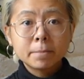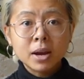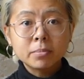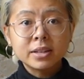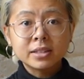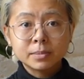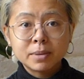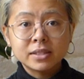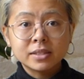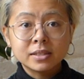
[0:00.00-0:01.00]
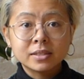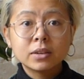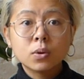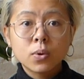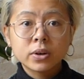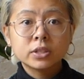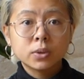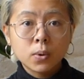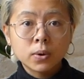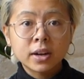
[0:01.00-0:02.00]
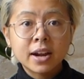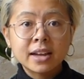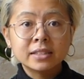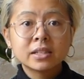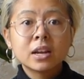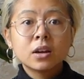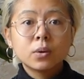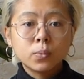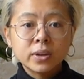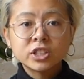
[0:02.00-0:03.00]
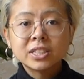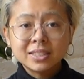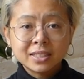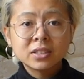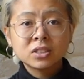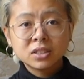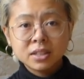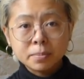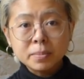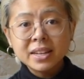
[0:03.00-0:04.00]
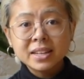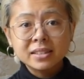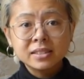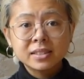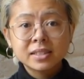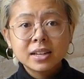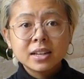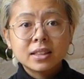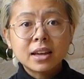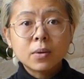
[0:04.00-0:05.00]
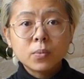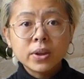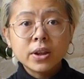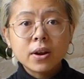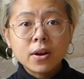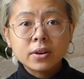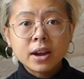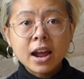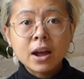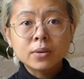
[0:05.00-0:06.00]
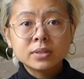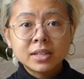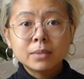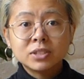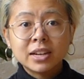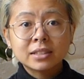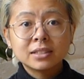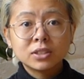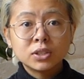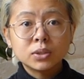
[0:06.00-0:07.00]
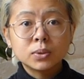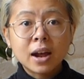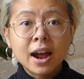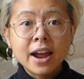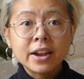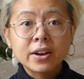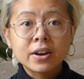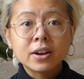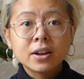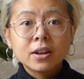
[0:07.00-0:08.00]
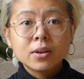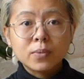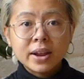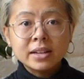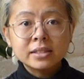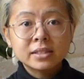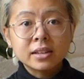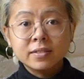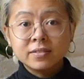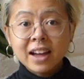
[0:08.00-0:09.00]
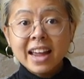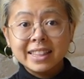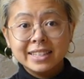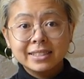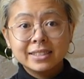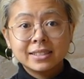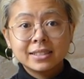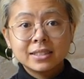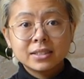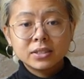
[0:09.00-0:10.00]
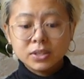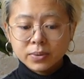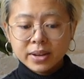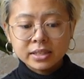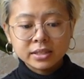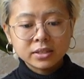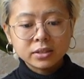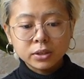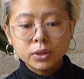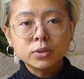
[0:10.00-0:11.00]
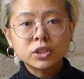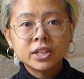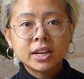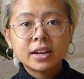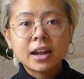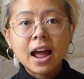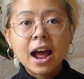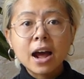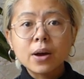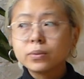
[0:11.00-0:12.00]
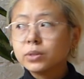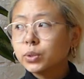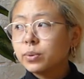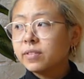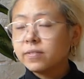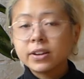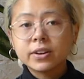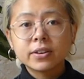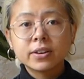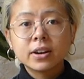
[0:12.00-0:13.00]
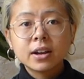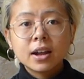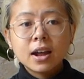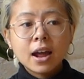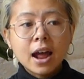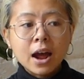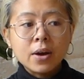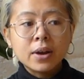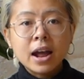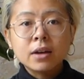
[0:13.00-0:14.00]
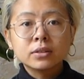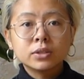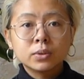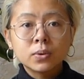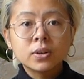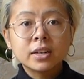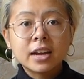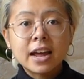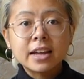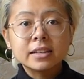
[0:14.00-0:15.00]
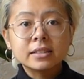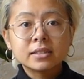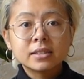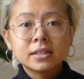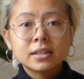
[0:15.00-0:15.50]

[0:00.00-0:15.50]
public spaces in order to organize, which essentially means that we are now subject to higher rates of violence. So it's negotiating how do we figure out how to organize